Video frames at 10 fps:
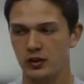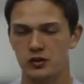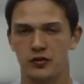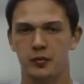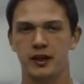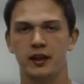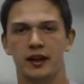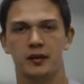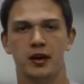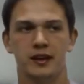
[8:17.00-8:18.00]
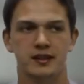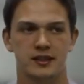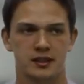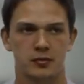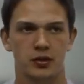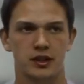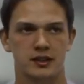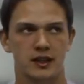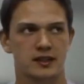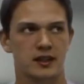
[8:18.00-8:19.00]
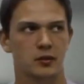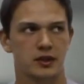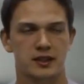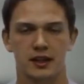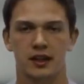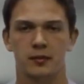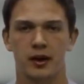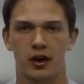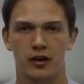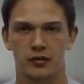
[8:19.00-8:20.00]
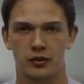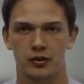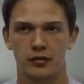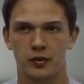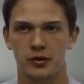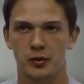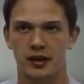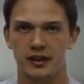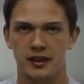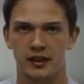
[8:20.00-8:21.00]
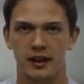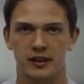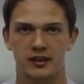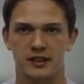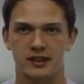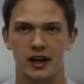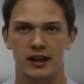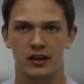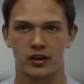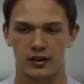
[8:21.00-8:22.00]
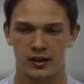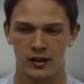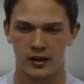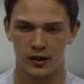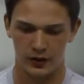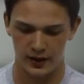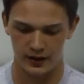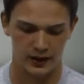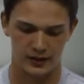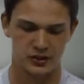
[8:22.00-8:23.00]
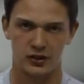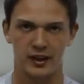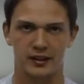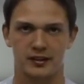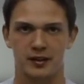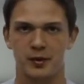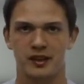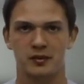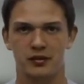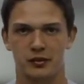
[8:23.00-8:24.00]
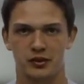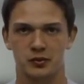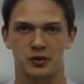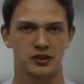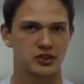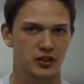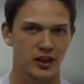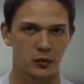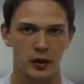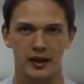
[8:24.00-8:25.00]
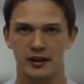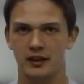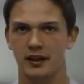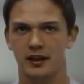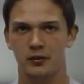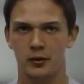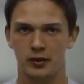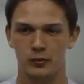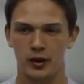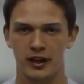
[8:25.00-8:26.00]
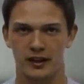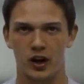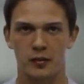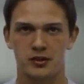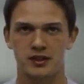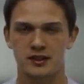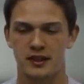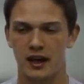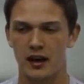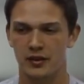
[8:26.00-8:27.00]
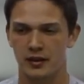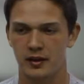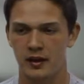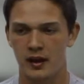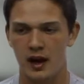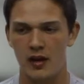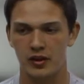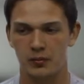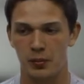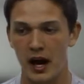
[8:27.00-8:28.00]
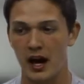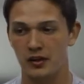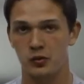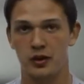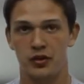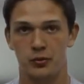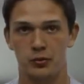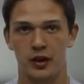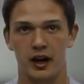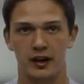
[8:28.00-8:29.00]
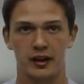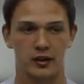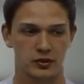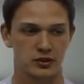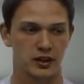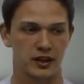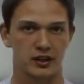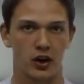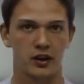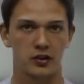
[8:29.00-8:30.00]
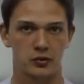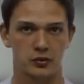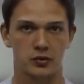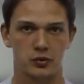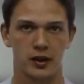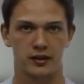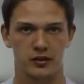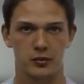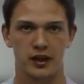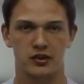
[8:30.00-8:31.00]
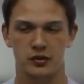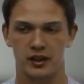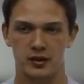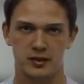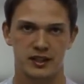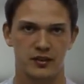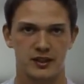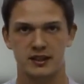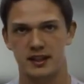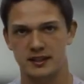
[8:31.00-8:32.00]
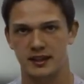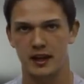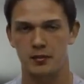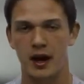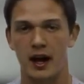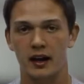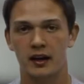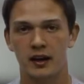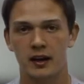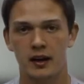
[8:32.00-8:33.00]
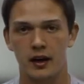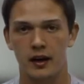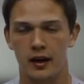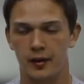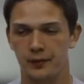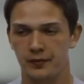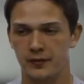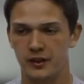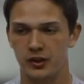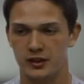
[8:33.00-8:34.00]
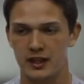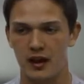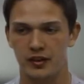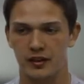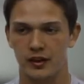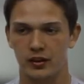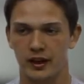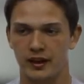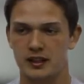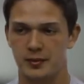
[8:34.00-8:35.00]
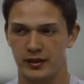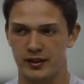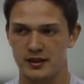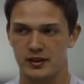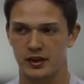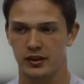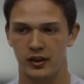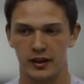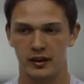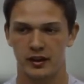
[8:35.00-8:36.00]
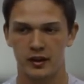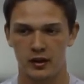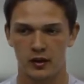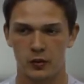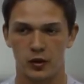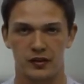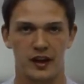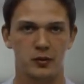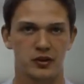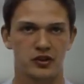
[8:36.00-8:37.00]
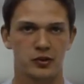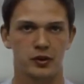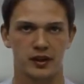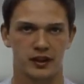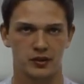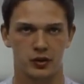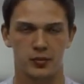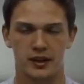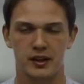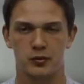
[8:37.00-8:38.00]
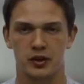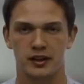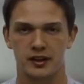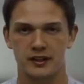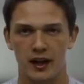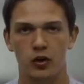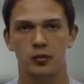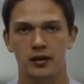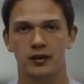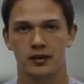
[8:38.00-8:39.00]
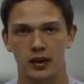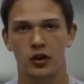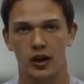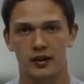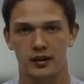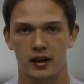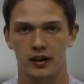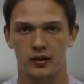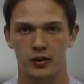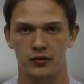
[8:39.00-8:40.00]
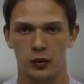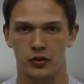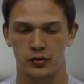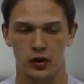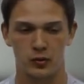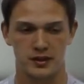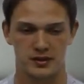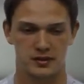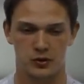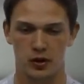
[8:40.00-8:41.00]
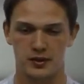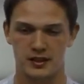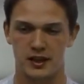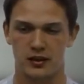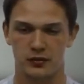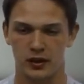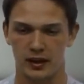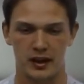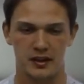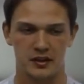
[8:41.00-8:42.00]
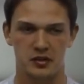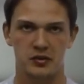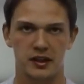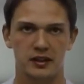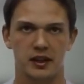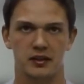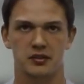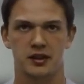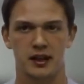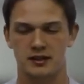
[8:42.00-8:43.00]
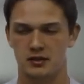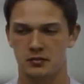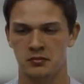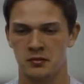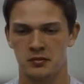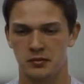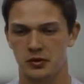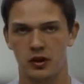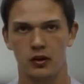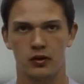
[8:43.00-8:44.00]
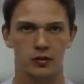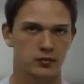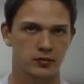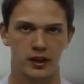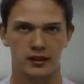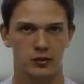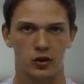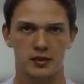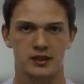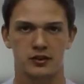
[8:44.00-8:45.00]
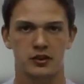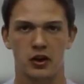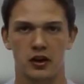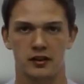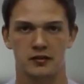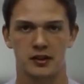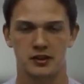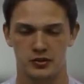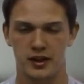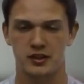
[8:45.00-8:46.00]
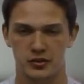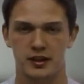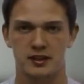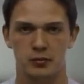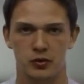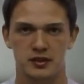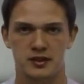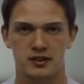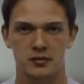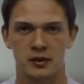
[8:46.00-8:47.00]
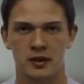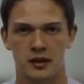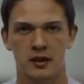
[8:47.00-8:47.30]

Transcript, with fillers: and then also for me, like in my decision process, like once I got my offer from UND, like deciding on, okay, like should I commit to my first one? Should I wait? Like what weighing the options and having having Pat who went through that, and also like Donnie who who went through that too. Like he was down the states and came back. Um, you know, just having their like experience and their like what they would do and like their opinion really does help a lot uh, going forward. And they're always they're always there for like anything you need. Like you text them, you call them. Like they're always there to talk, and it's great. It's a great support system.